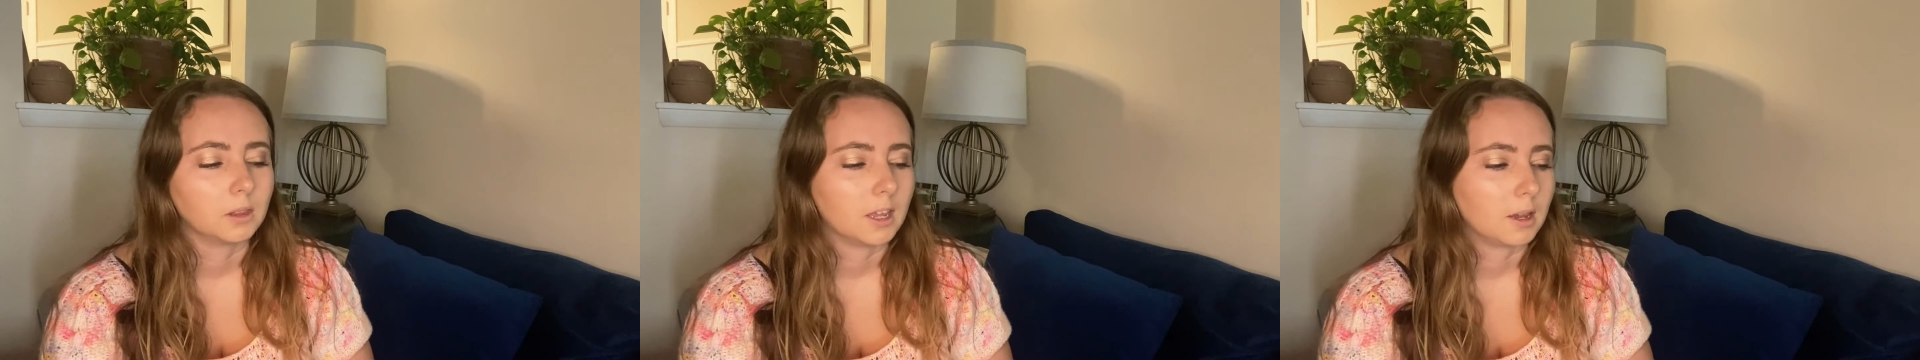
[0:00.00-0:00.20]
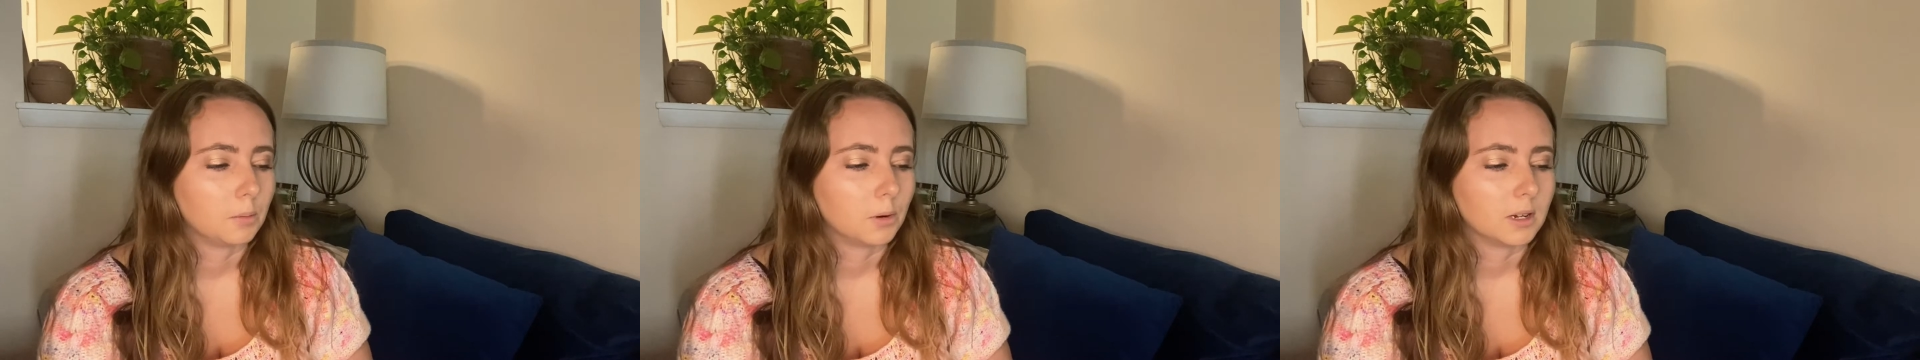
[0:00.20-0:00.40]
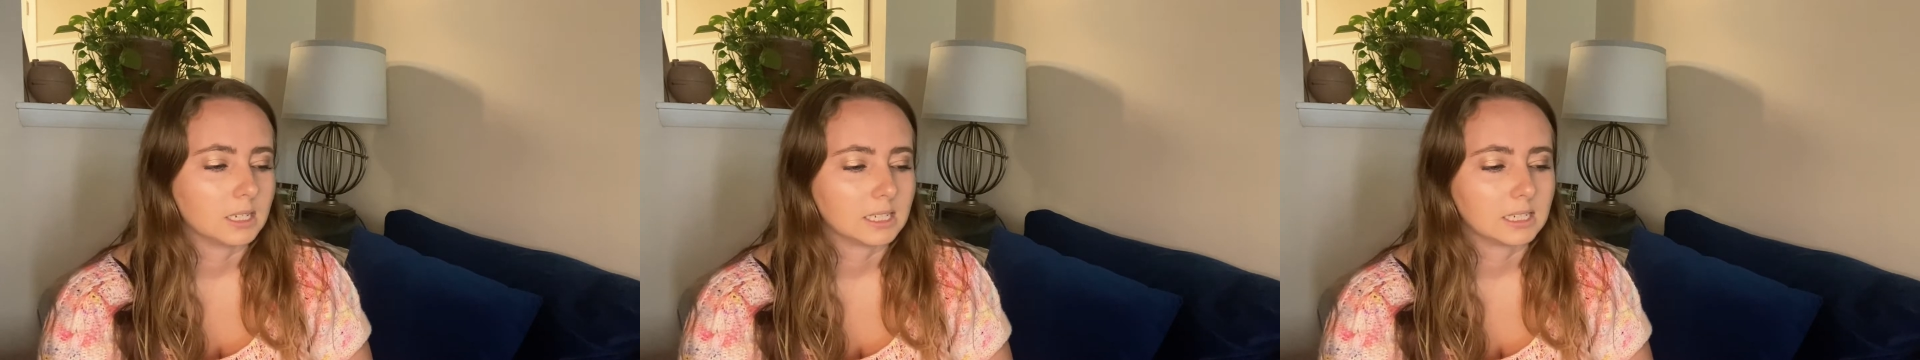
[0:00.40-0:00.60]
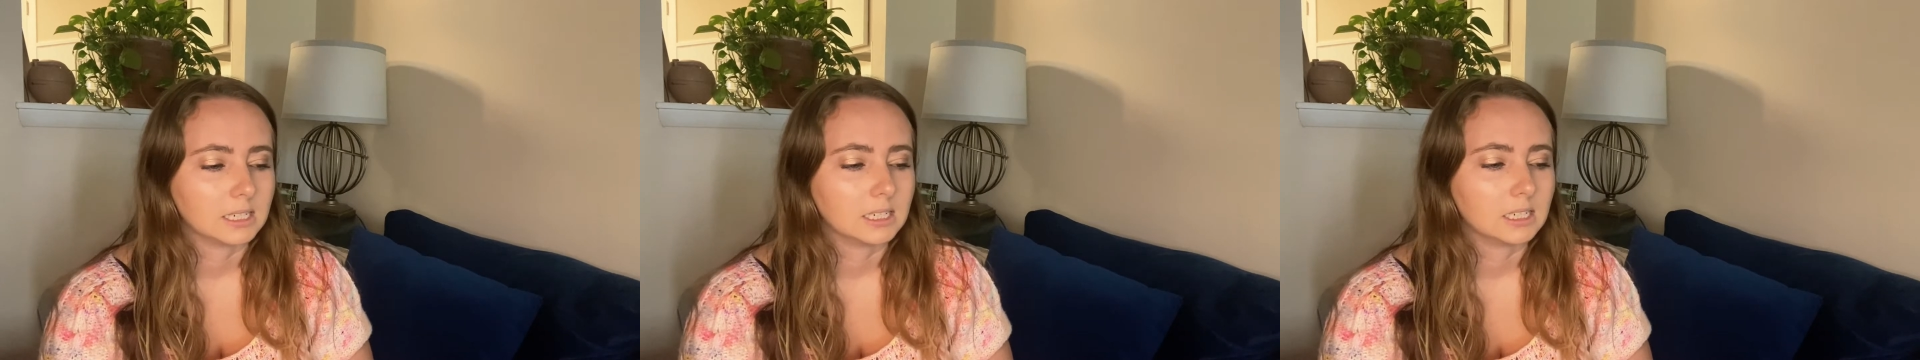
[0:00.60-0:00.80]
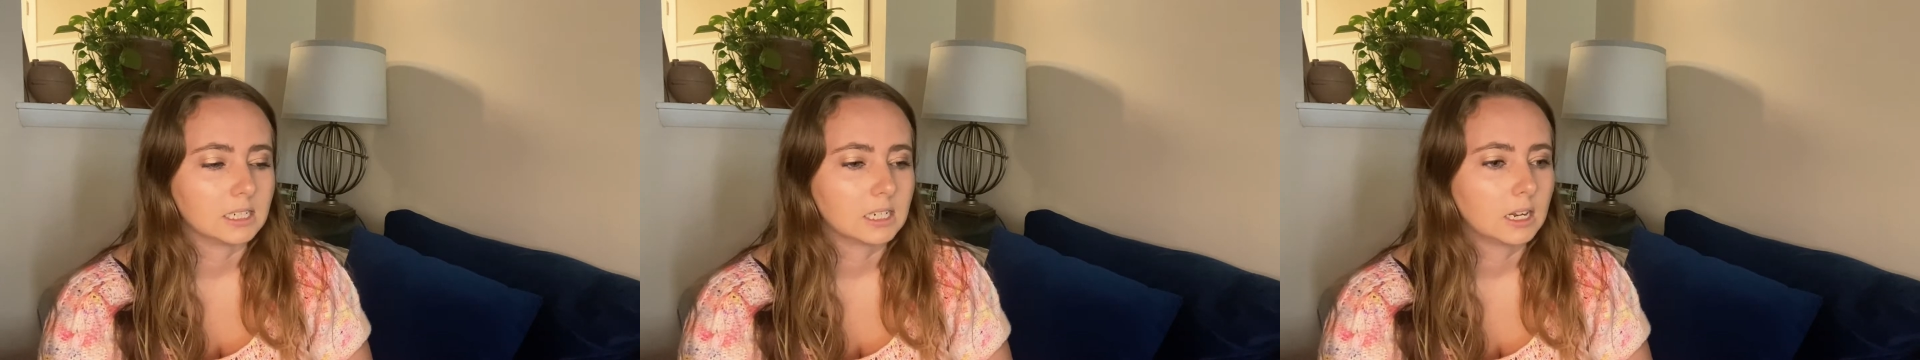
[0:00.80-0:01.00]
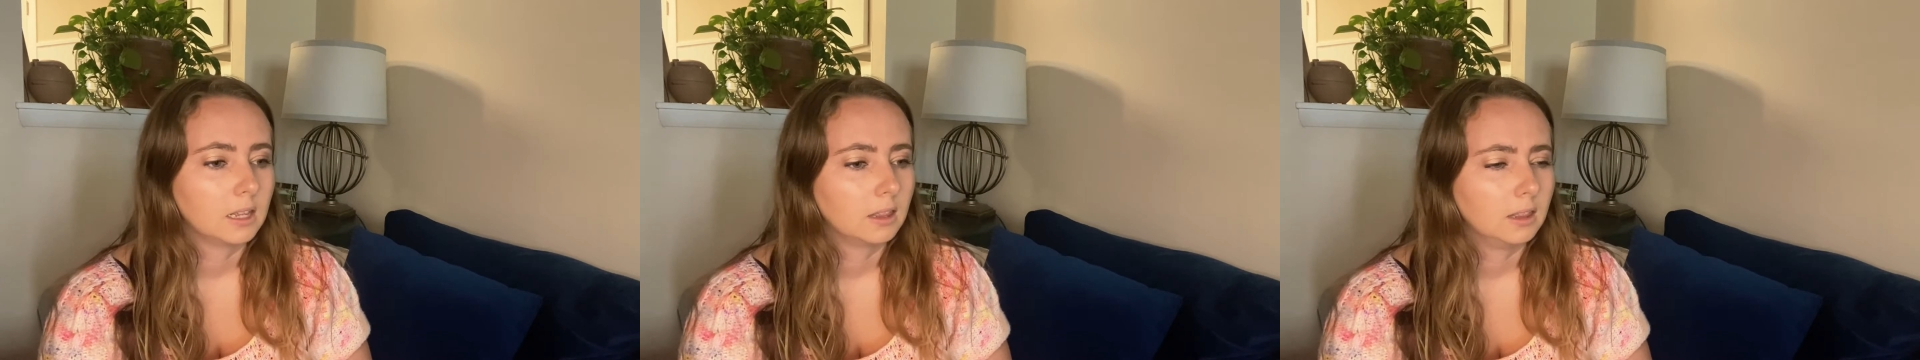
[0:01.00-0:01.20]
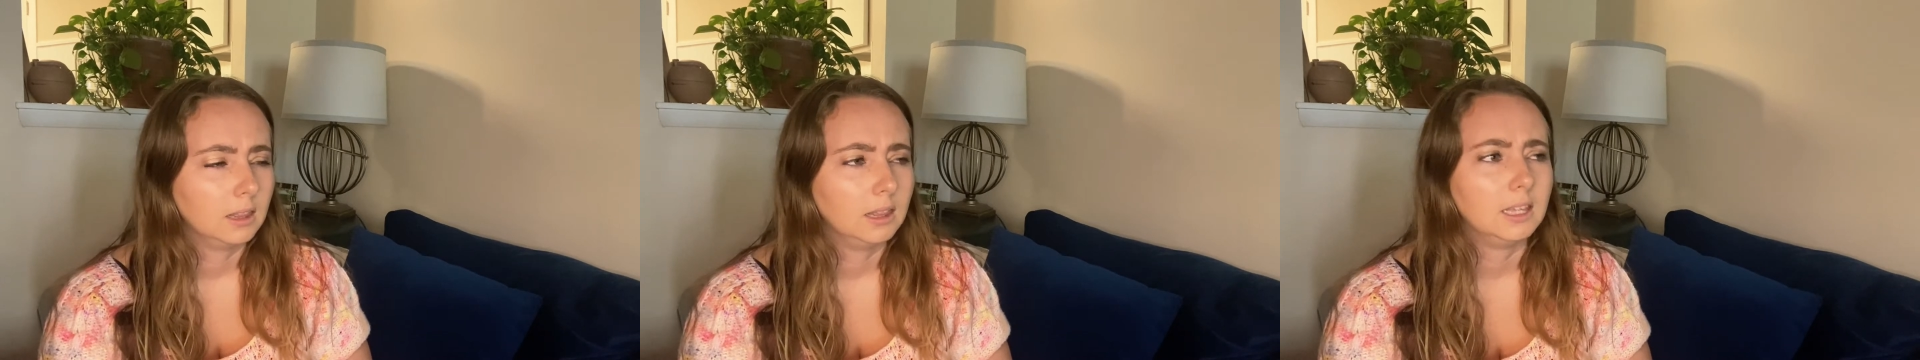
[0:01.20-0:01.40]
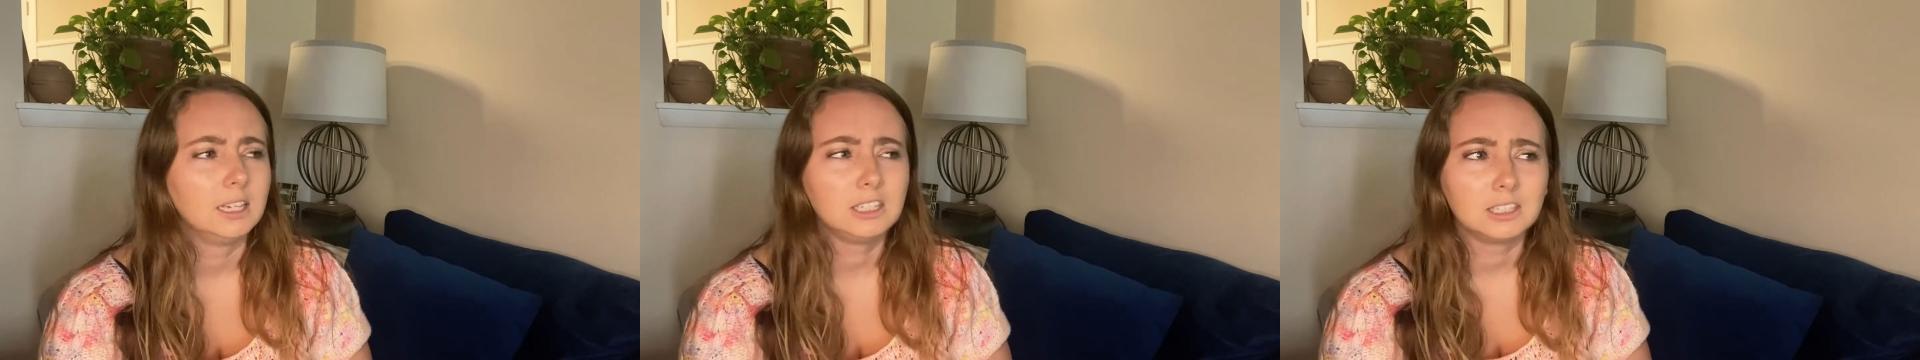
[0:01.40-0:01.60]
present
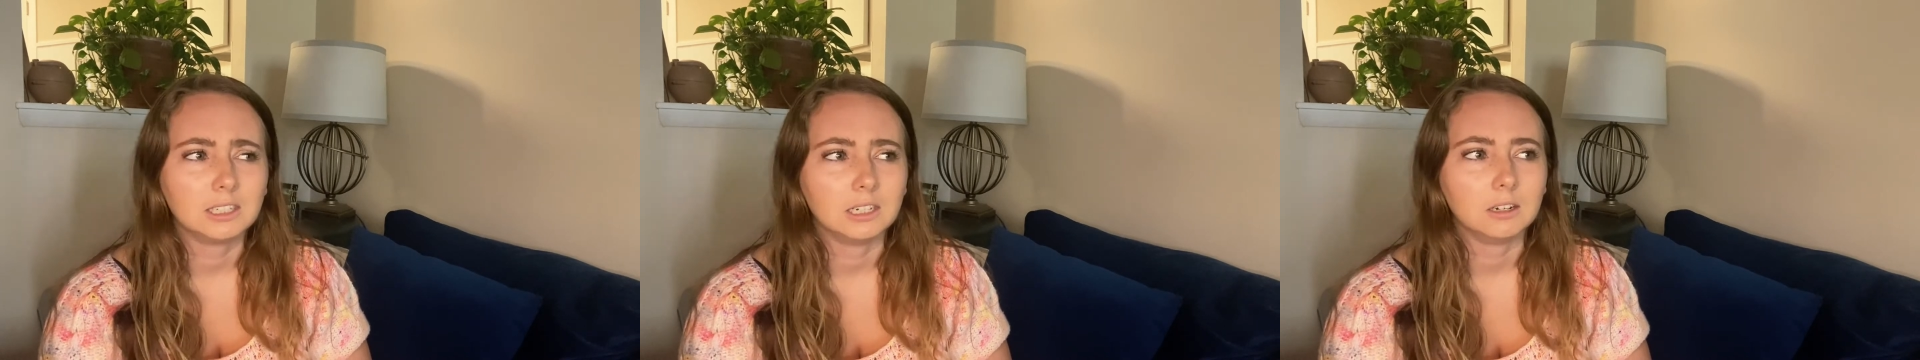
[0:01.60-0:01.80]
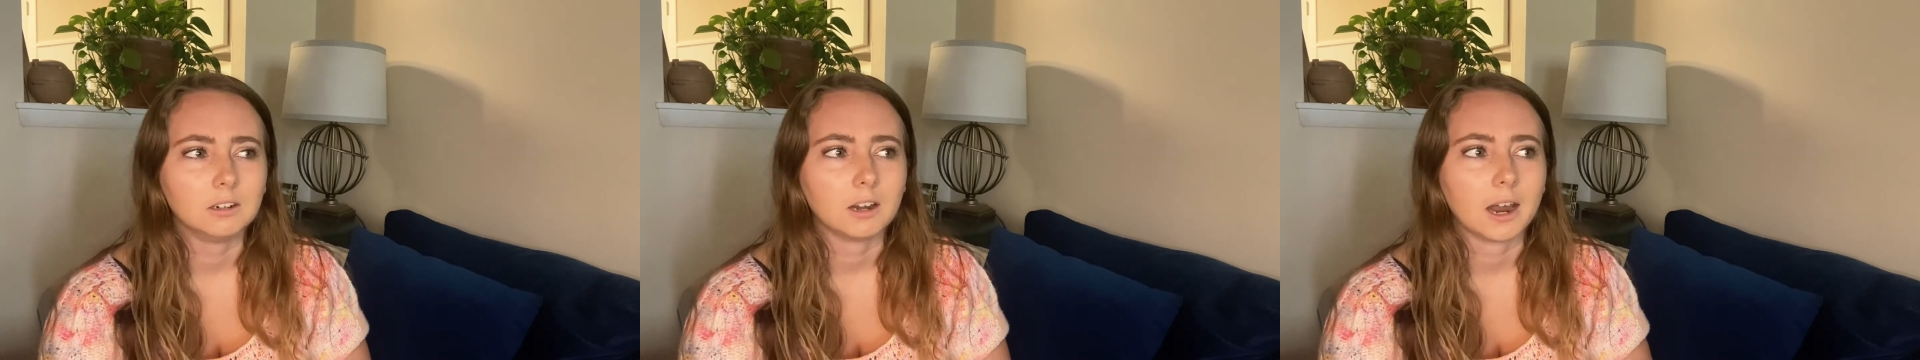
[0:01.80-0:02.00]
this year,